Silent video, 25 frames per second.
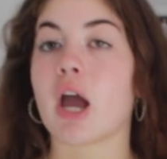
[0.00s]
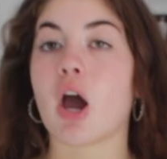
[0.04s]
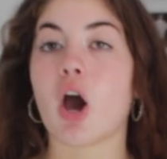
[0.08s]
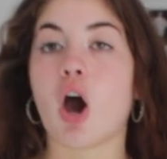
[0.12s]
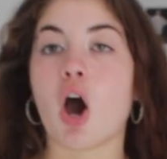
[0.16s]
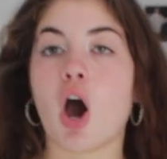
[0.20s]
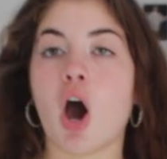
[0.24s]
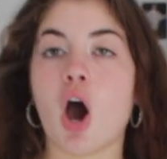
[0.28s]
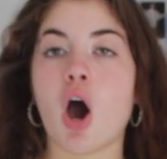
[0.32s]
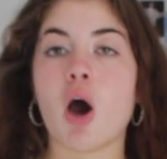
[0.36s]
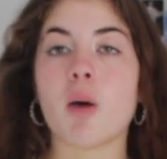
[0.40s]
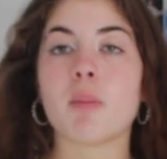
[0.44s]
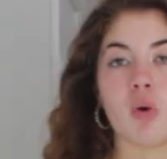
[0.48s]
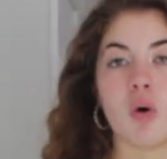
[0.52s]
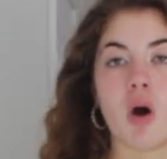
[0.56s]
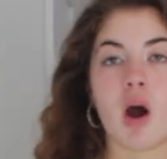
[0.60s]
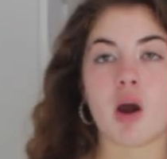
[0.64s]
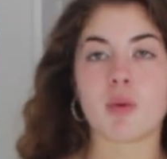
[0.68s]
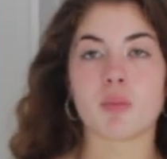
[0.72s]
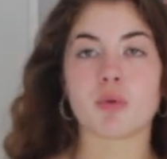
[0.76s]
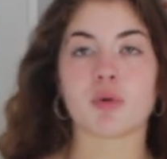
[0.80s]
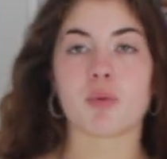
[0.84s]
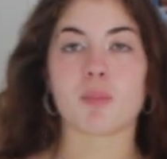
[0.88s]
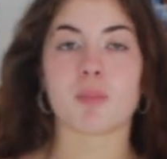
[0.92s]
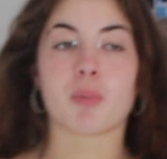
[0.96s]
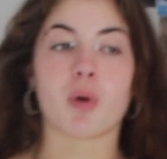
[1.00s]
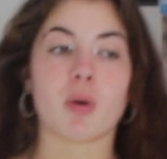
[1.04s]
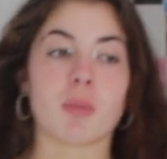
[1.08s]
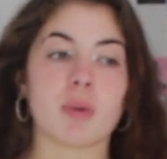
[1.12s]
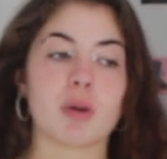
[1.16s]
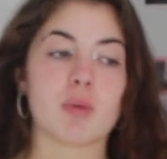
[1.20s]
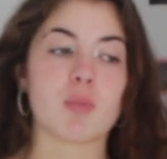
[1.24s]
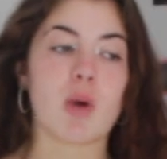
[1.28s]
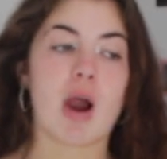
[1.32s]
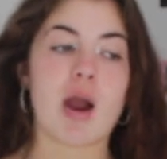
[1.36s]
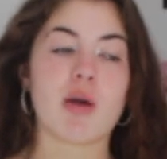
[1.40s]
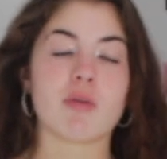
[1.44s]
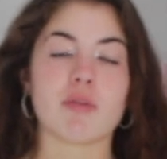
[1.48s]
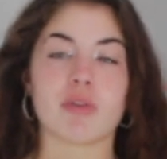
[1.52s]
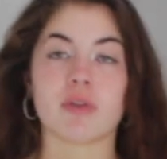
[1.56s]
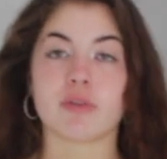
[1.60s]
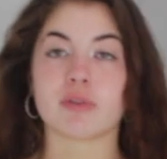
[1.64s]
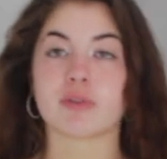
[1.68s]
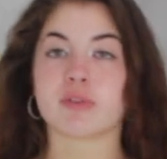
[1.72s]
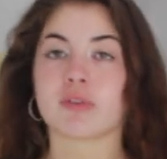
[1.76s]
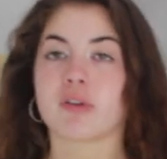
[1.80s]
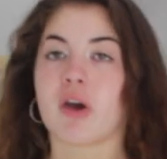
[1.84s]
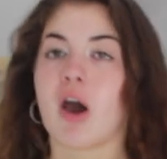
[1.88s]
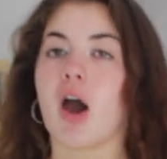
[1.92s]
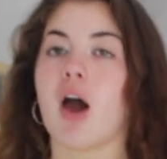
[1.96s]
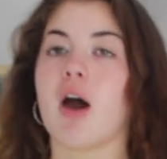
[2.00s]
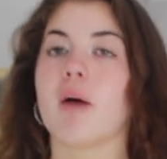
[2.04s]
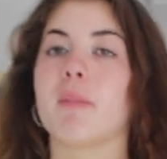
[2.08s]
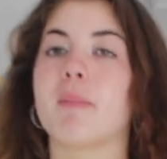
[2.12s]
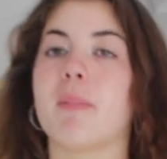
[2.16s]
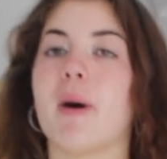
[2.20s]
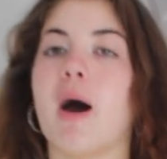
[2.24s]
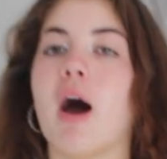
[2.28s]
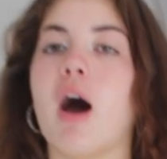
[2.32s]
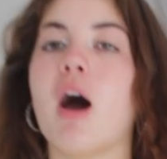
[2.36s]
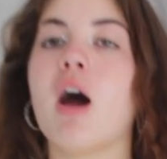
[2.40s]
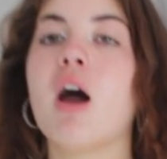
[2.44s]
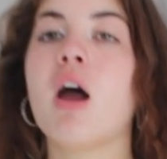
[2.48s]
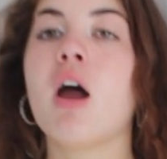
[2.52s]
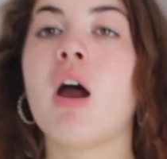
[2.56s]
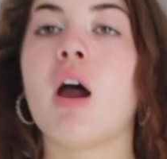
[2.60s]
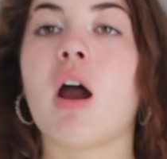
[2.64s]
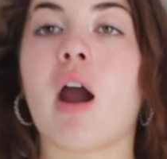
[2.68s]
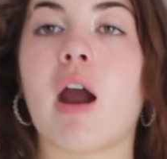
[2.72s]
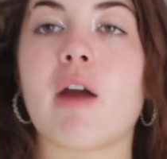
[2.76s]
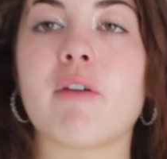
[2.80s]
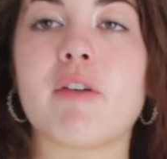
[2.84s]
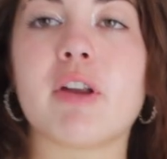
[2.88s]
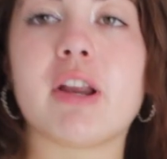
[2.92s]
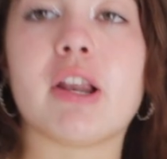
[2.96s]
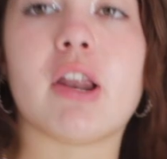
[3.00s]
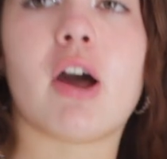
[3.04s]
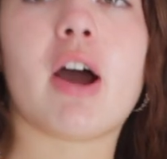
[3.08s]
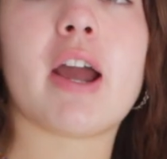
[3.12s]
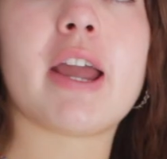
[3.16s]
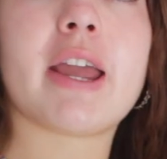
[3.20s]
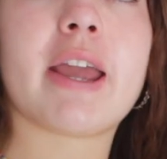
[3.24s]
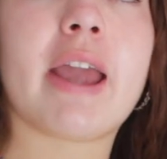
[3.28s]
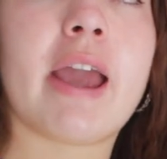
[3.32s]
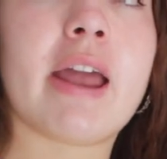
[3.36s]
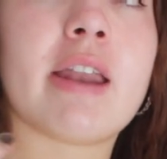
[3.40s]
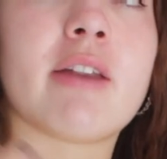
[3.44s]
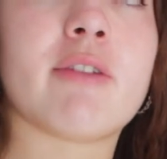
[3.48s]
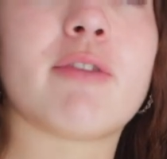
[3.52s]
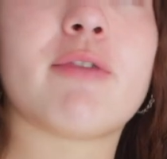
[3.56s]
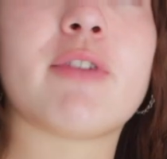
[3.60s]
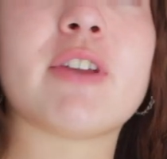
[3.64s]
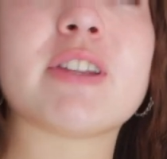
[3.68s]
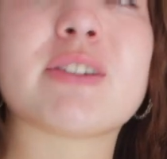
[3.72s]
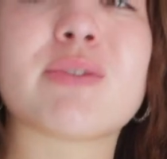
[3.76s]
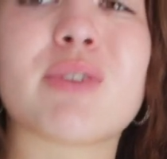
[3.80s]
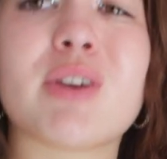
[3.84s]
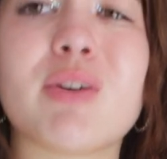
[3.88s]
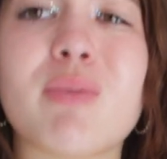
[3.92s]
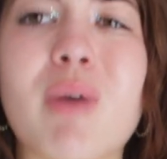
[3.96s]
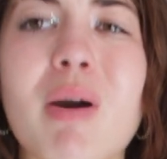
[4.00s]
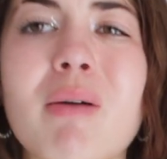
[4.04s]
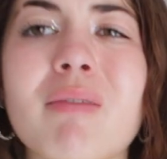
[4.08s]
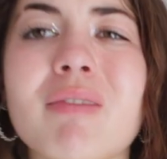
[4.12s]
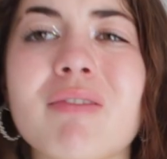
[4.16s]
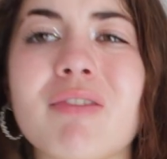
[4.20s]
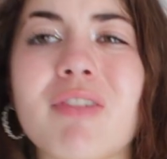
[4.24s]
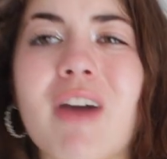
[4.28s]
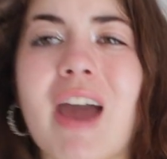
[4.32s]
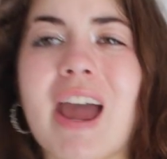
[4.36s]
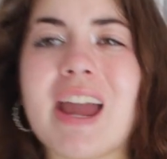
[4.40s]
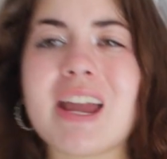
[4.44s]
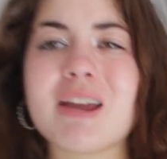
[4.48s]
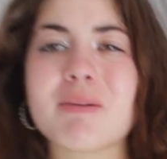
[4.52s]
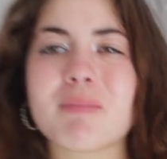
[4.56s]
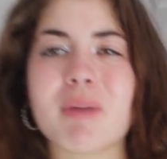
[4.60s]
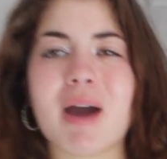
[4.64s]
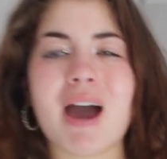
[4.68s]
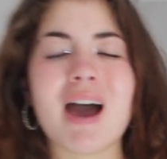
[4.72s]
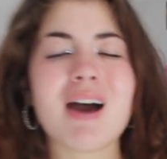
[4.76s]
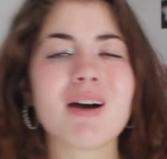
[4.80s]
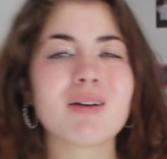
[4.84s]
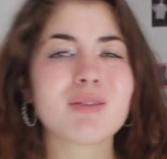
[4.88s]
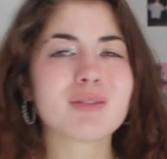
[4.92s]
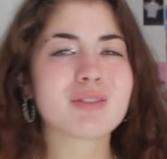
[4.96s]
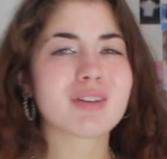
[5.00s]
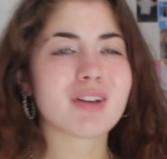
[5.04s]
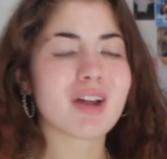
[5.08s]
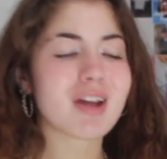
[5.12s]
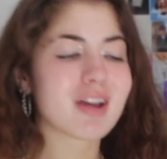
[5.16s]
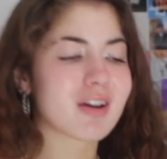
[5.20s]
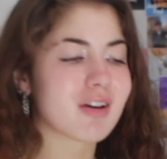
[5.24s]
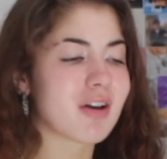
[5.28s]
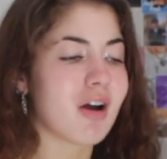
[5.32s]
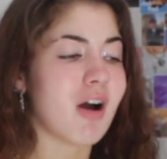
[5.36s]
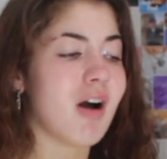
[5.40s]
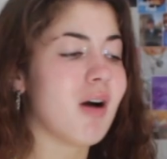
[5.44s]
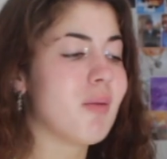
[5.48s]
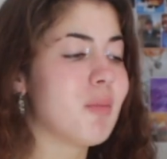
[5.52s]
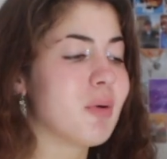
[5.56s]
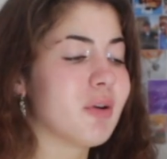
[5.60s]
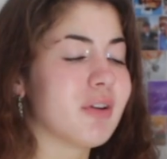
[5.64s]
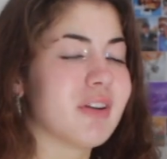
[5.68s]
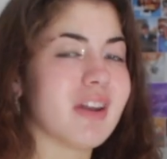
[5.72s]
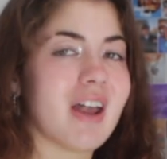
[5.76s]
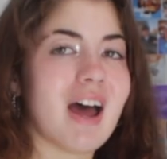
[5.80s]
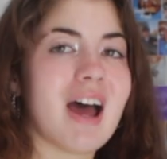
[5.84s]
it up or I wouldn't probably wear it with this skirt, but I really like it and it fits really well and for £8 like come on